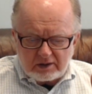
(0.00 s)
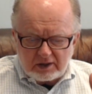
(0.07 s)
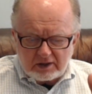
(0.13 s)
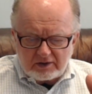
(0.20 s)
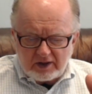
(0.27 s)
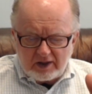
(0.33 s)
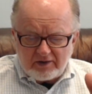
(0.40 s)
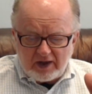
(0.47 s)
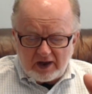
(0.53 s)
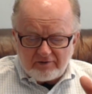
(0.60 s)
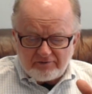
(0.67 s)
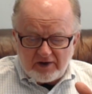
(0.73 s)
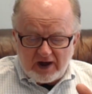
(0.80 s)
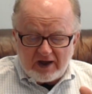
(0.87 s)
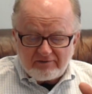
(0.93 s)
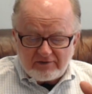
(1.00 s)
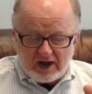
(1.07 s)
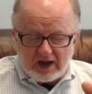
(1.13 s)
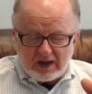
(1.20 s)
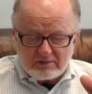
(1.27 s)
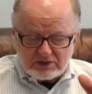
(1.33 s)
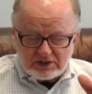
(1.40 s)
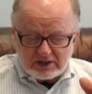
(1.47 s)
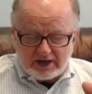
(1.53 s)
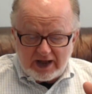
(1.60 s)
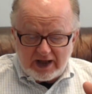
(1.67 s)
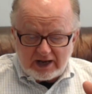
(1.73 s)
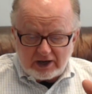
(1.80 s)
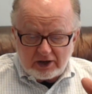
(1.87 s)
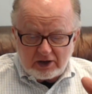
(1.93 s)
they've got five times the
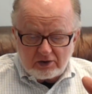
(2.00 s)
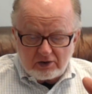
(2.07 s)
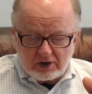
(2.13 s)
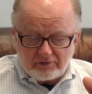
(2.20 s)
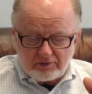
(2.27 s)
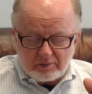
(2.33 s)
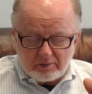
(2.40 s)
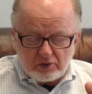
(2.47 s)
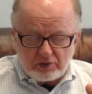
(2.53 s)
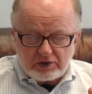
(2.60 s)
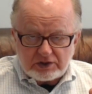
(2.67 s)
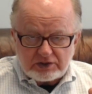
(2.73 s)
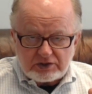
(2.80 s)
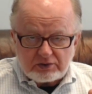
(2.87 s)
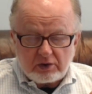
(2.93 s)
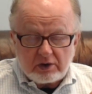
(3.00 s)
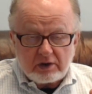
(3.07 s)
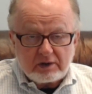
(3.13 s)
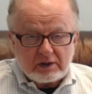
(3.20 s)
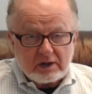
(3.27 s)
likelihood of a mood disorder